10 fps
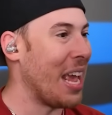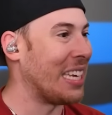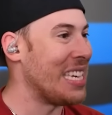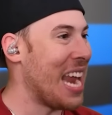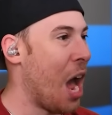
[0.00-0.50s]

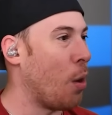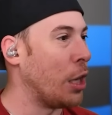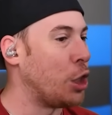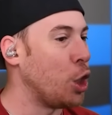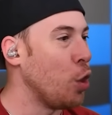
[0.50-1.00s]
It's now a
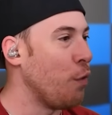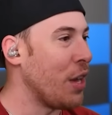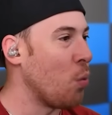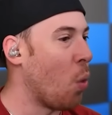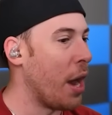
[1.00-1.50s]

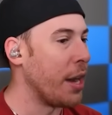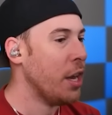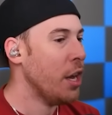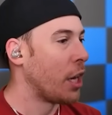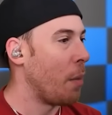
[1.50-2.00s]
2v1.
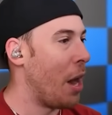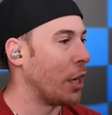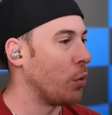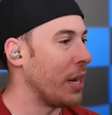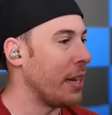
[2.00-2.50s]
Come
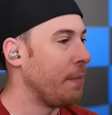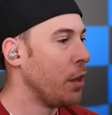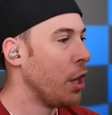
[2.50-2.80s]
on, green.